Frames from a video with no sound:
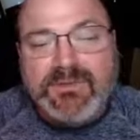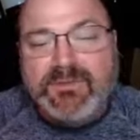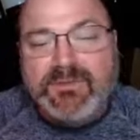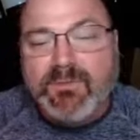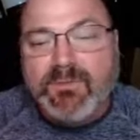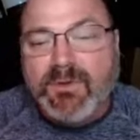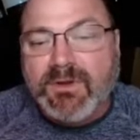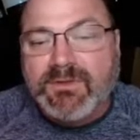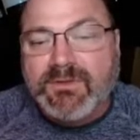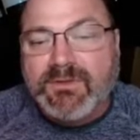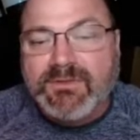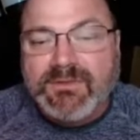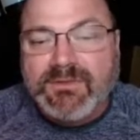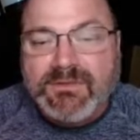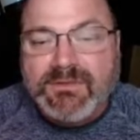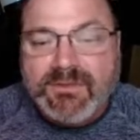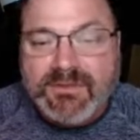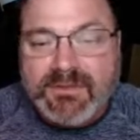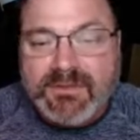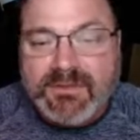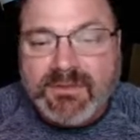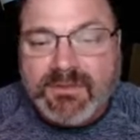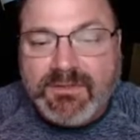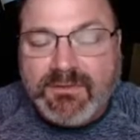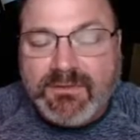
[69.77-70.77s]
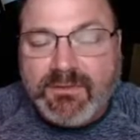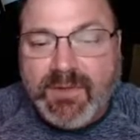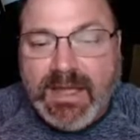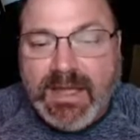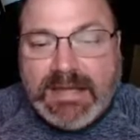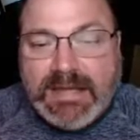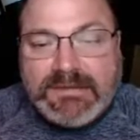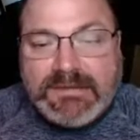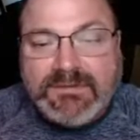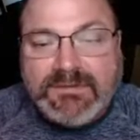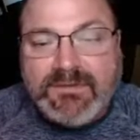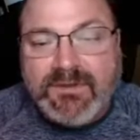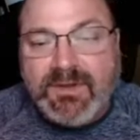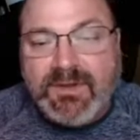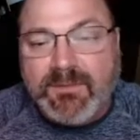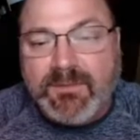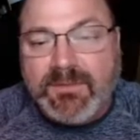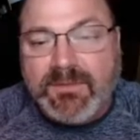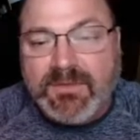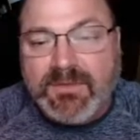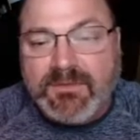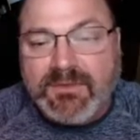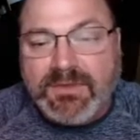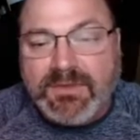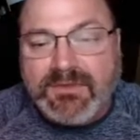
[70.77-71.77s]
works through ASCOM
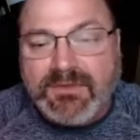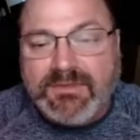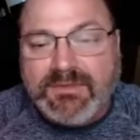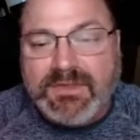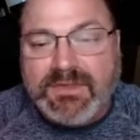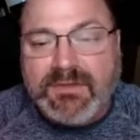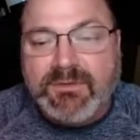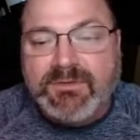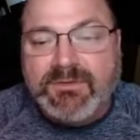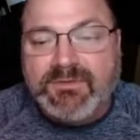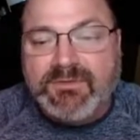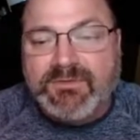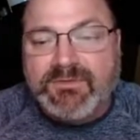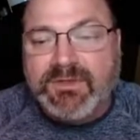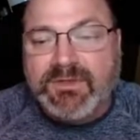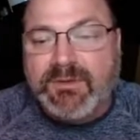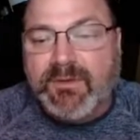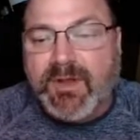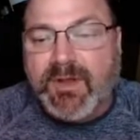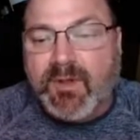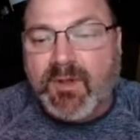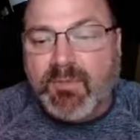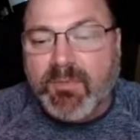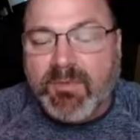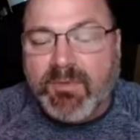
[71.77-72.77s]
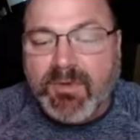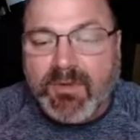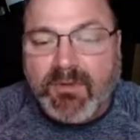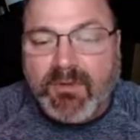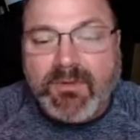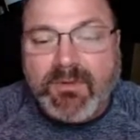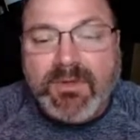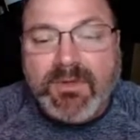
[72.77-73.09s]
using Sequence Generator Pro.